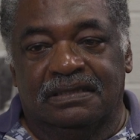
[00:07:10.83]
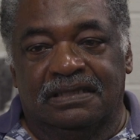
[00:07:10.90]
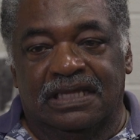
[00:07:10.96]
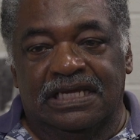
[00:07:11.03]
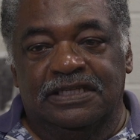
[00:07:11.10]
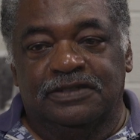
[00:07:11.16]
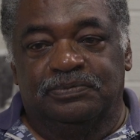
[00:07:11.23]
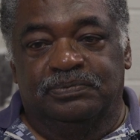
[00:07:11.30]

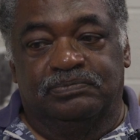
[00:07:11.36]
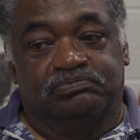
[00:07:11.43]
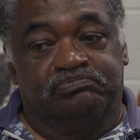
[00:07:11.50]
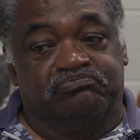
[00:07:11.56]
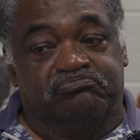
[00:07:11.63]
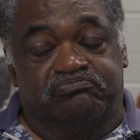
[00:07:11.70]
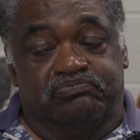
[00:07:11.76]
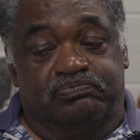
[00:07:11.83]
things
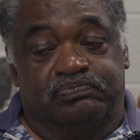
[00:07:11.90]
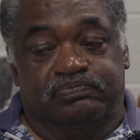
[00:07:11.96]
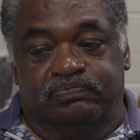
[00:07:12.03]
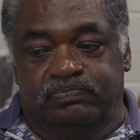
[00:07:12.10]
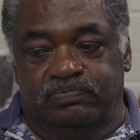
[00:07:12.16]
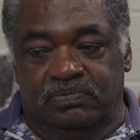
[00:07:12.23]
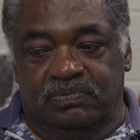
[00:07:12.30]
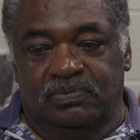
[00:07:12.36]

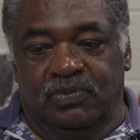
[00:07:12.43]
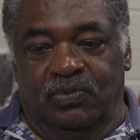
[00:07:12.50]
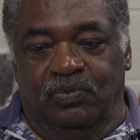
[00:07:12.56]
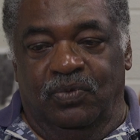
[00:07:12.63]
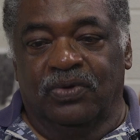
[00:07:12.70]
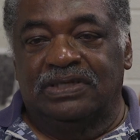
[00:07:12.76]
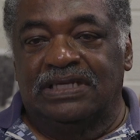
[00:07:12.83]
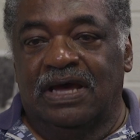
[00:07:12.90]

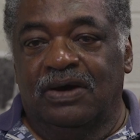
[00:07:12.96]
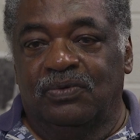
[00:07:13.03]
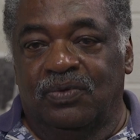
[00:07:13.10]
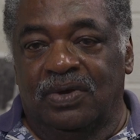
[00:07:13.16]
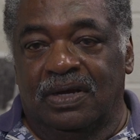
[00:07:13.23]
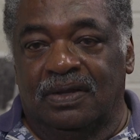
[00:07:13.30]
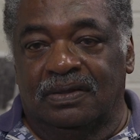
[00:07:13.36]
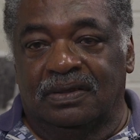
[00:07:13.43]
worked out
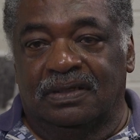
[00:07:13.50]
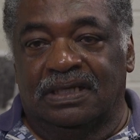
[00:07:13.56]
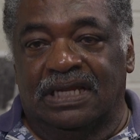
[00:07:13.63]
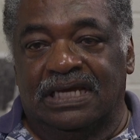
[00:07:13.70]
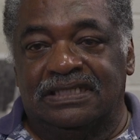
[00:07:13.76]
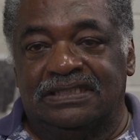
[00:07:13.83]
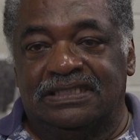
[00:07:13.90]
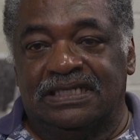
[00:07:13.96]
well.
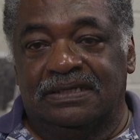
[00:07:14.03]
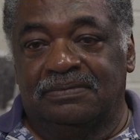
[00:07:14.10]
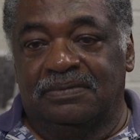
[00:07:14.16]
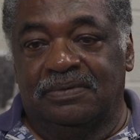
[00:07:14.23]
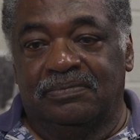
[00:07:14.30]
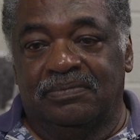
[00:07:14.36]
Like I said,